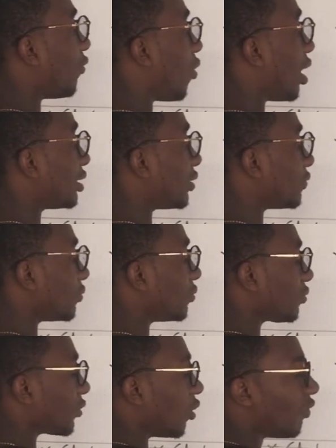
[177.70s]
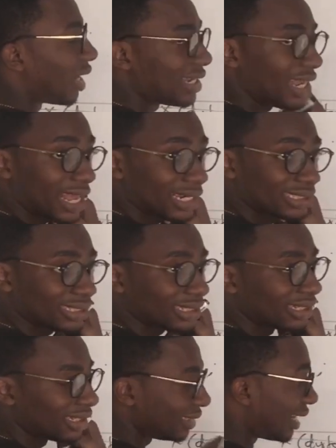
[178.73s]
over the x.
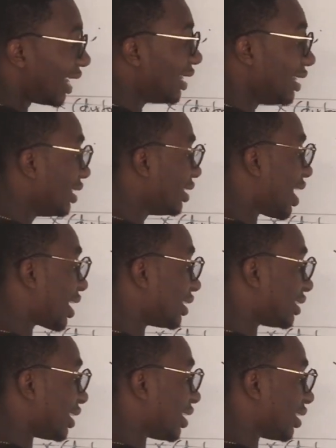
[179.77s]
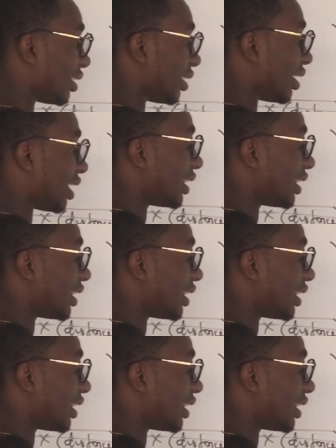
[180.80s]
Thirdly, that is a